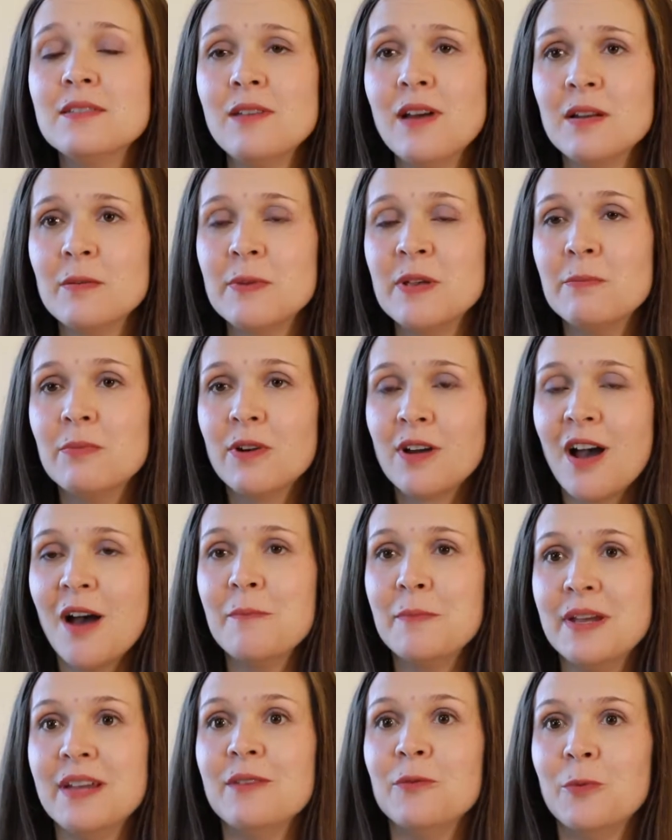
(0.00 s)
a lot of people
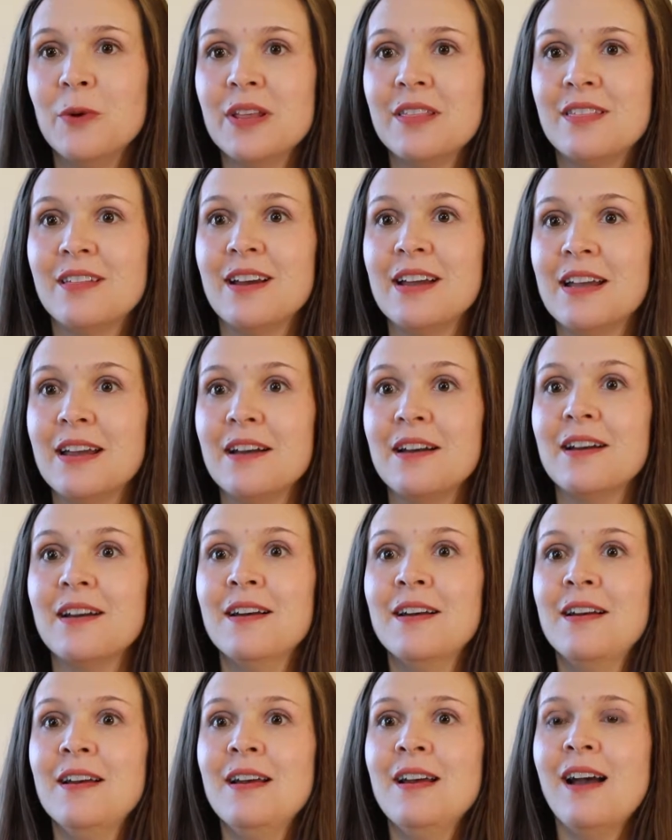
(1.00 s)
come in with like
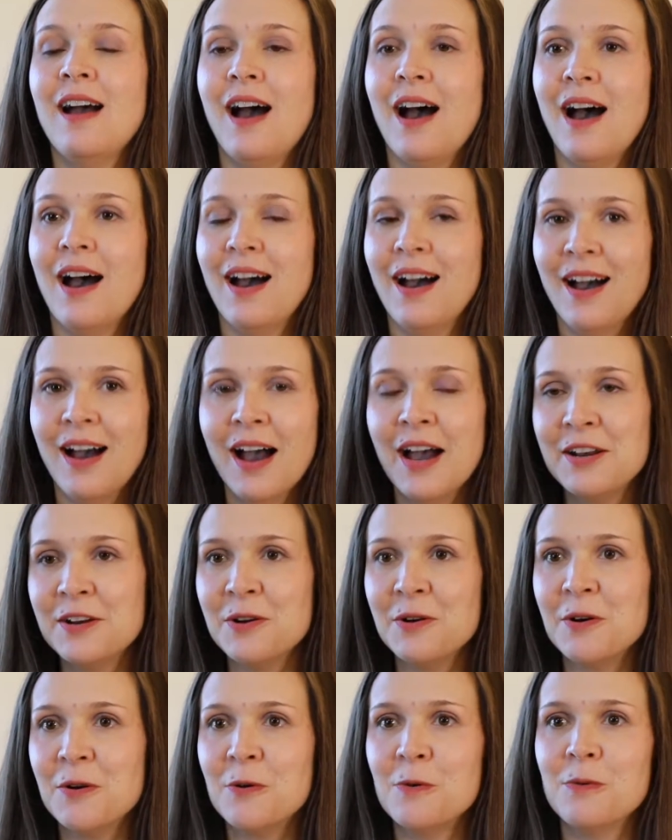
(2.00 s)
a, I
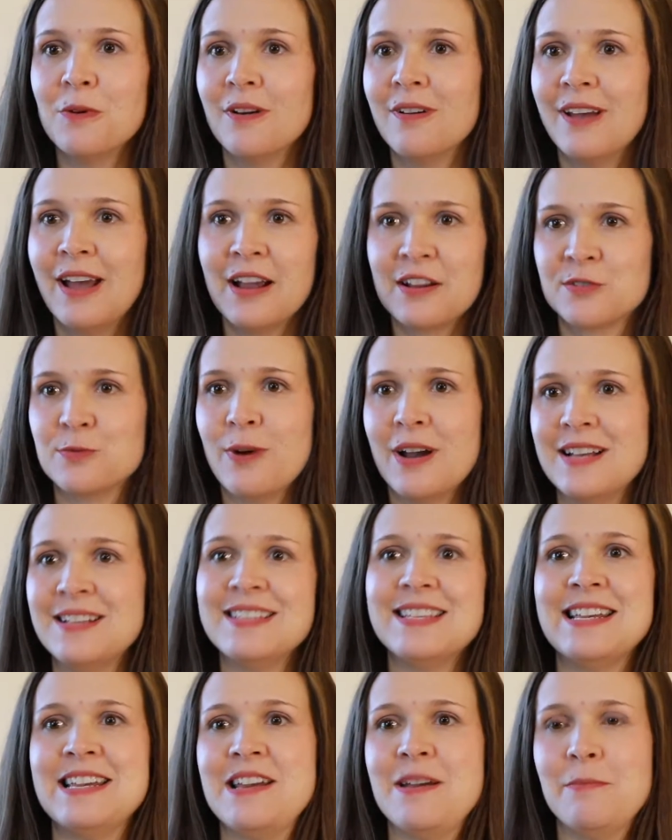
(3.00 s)
know X, Y,
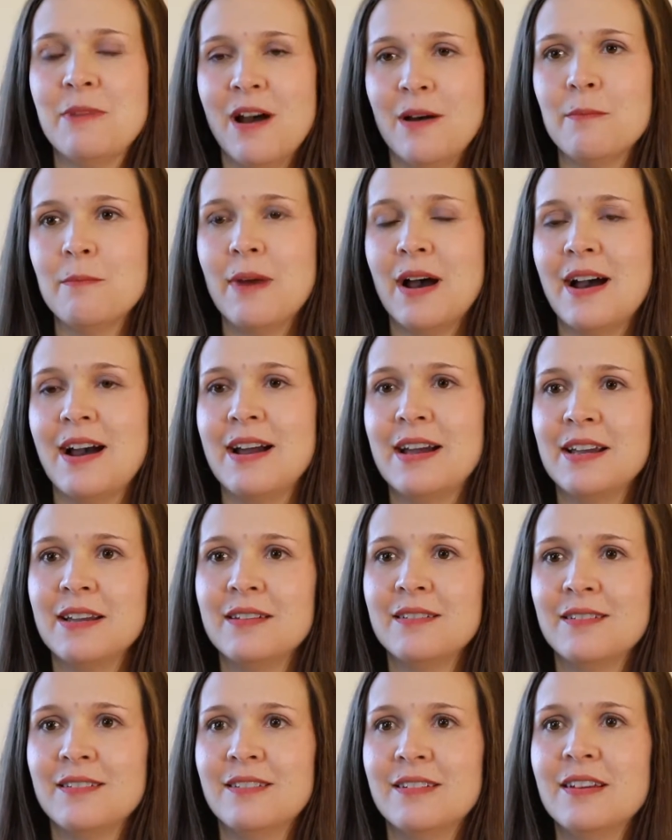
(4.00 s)
and Z about
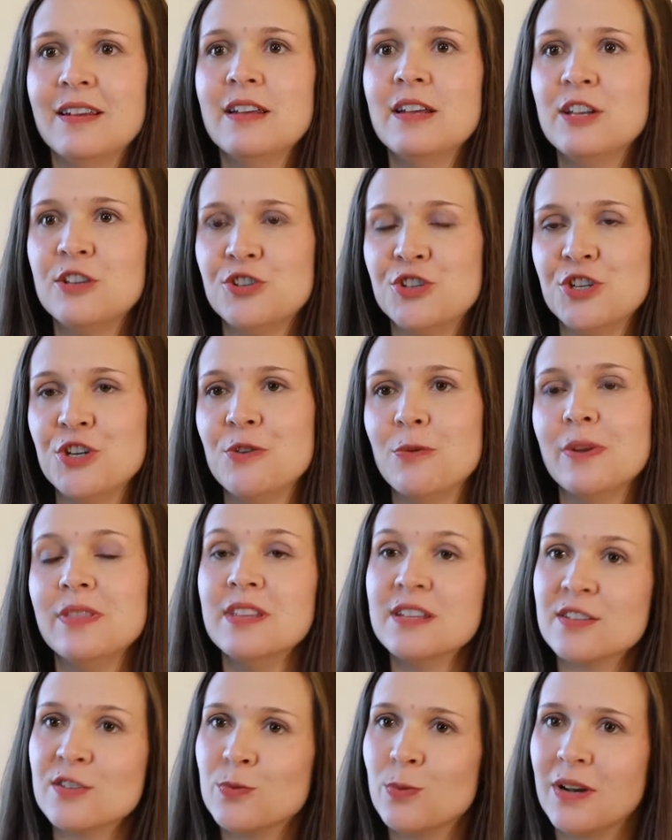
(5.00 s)
my issue
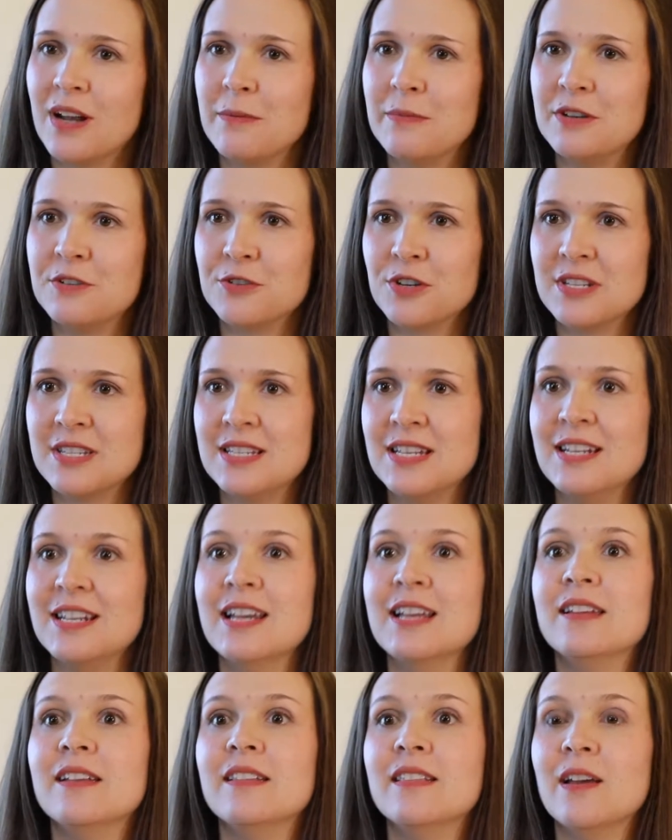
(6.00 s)
and this is what I'm interested
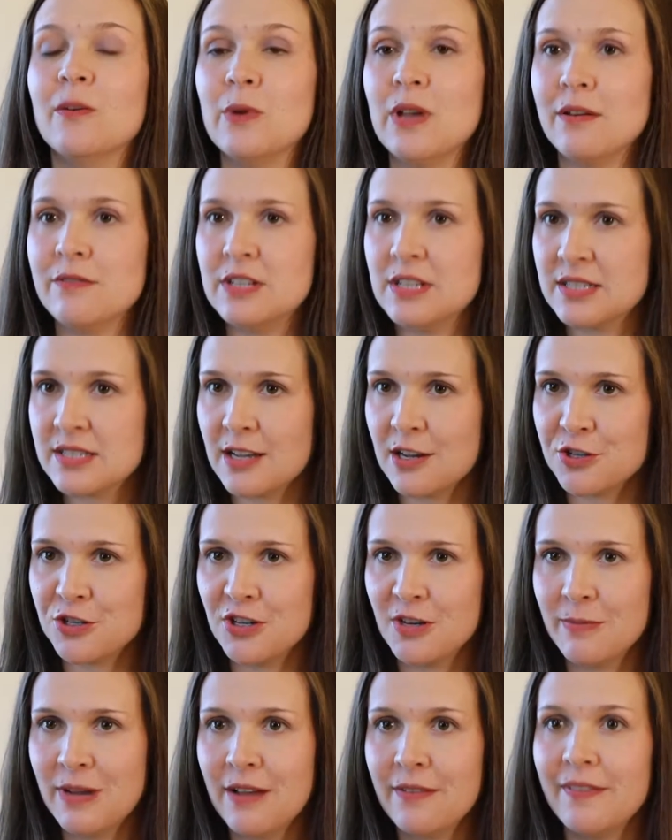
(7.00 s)
in, and then we have a
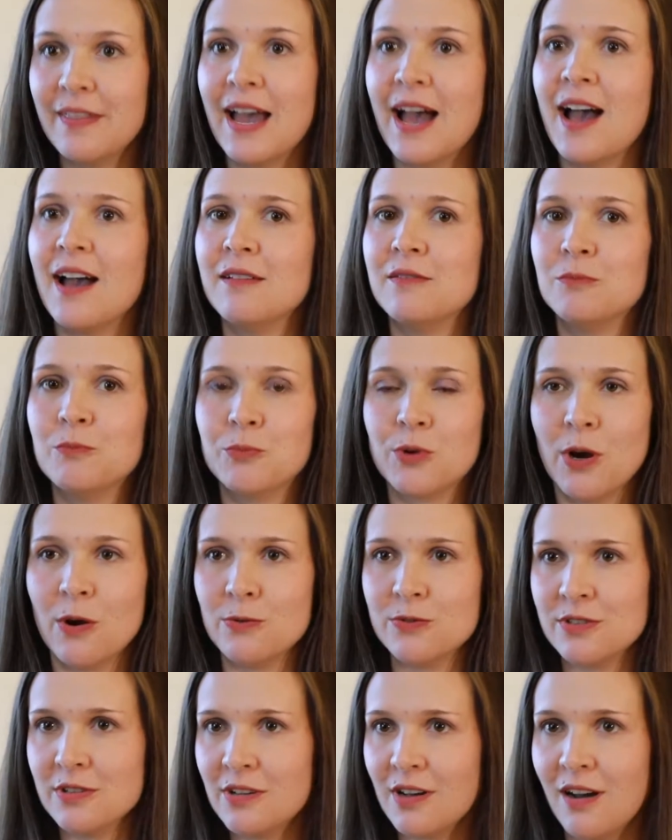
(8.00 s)
discussion about that and
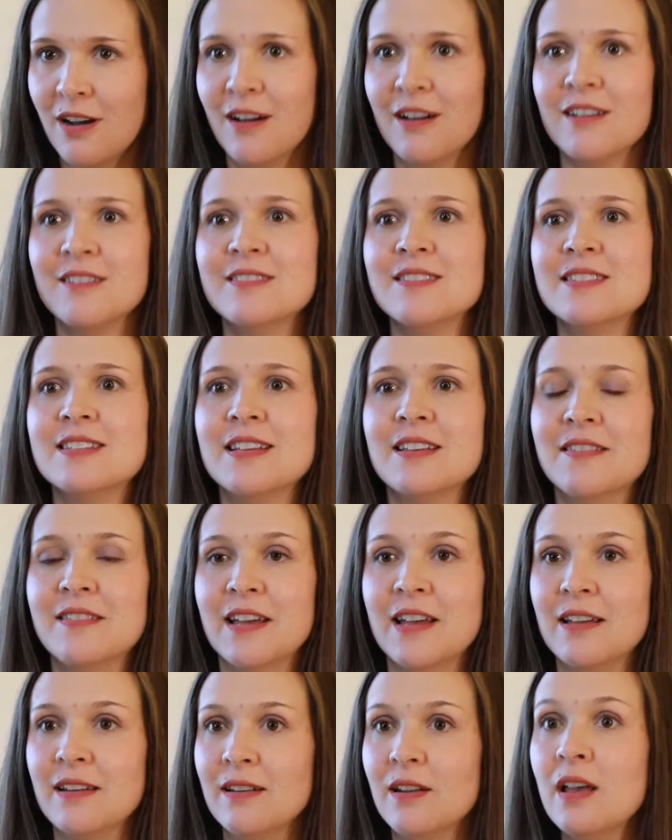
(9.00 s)
pros and cons, and
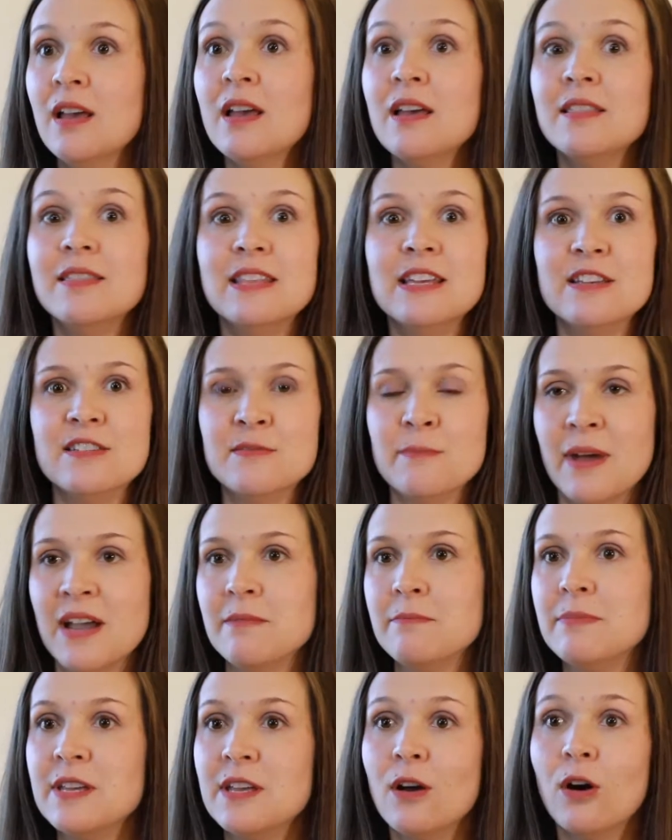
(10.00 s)
then these
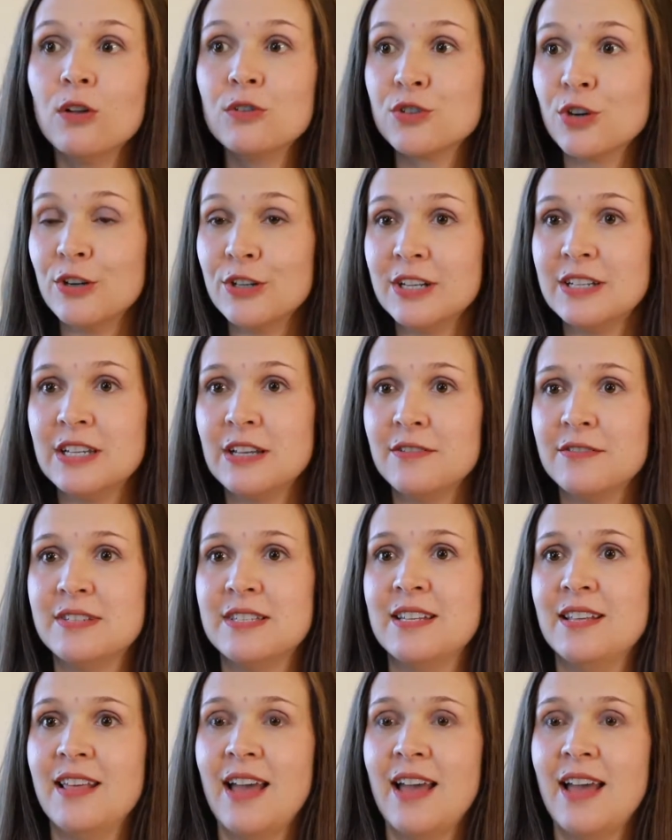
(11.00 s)
might be alternatives to